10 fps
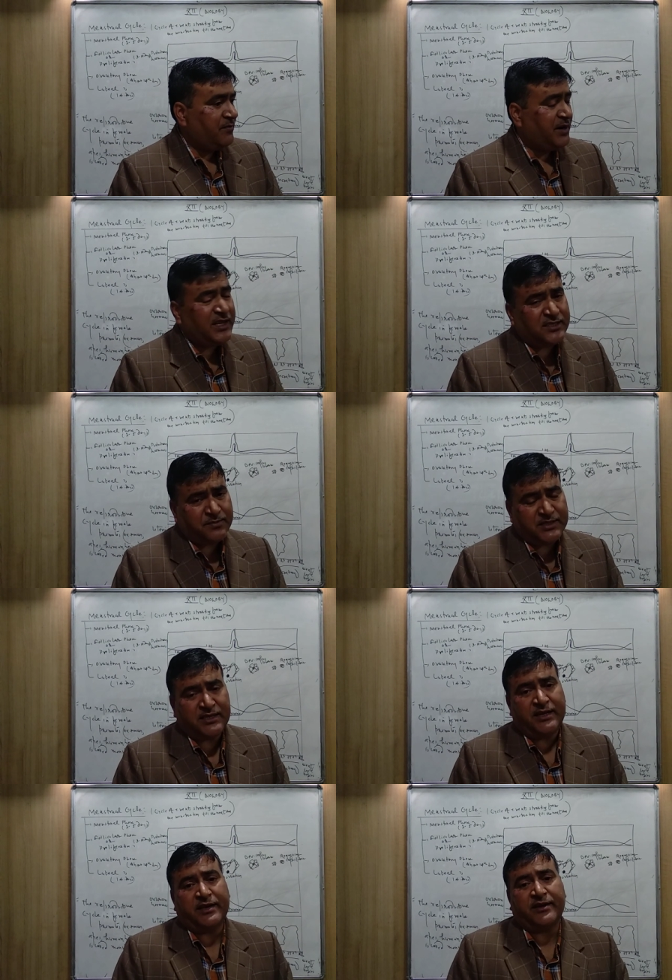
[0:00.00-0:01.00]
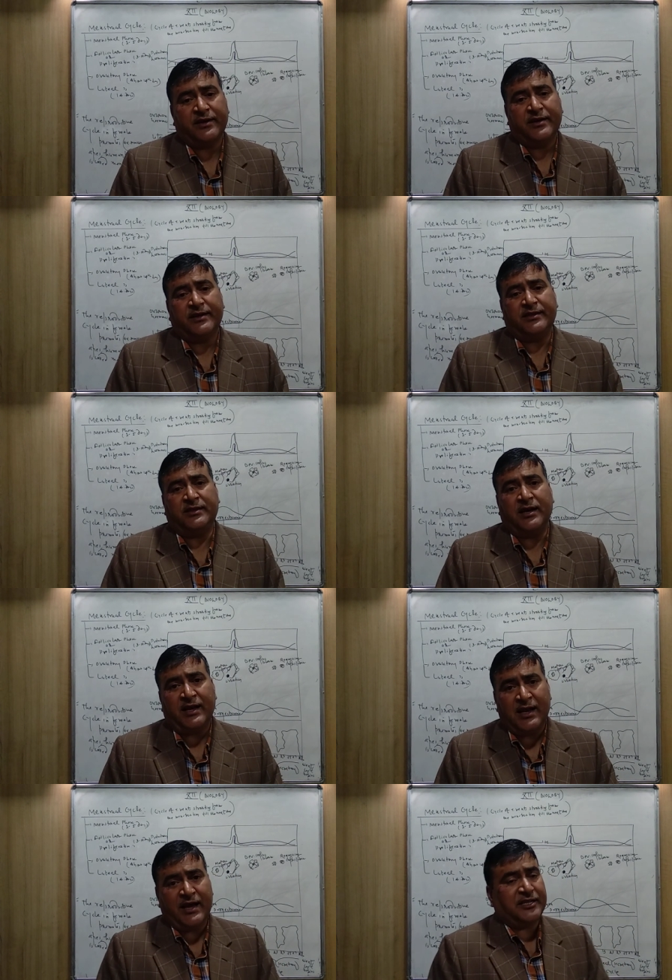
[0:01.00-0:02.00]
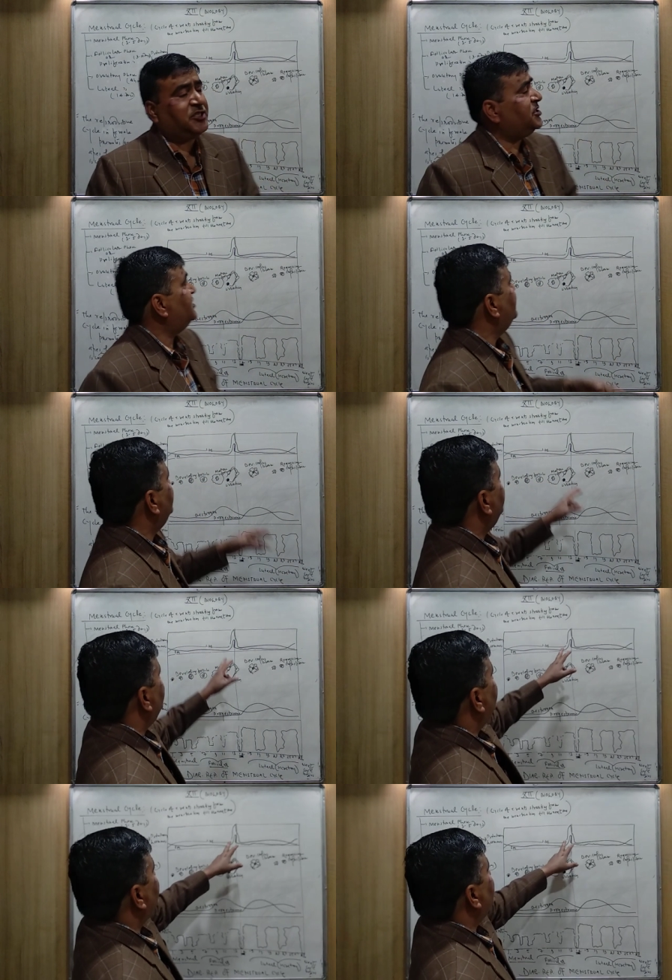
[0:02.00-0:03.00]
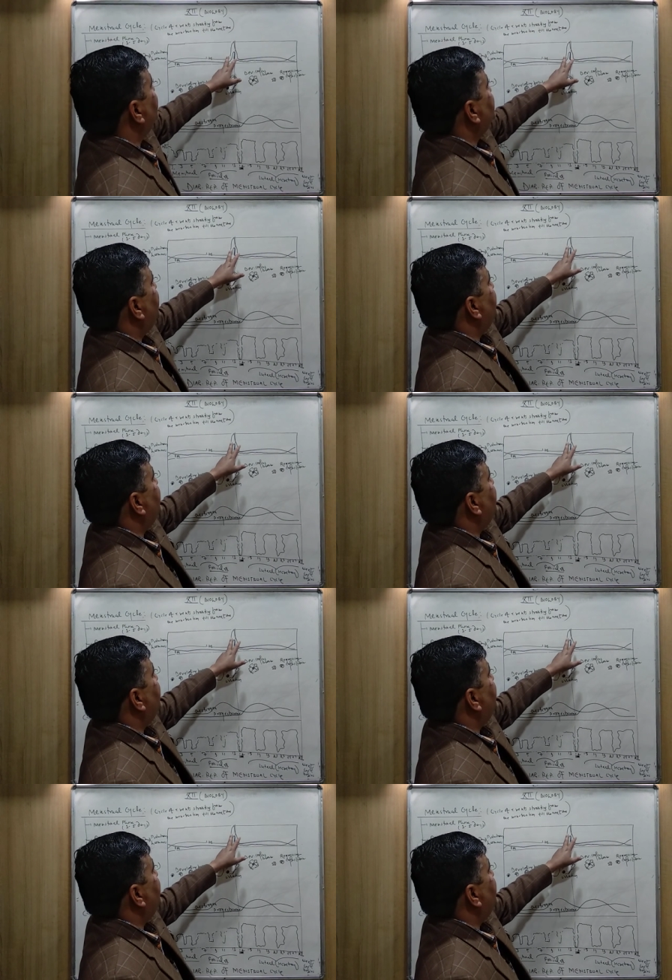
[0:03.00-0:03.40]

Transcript: But especially the LH goes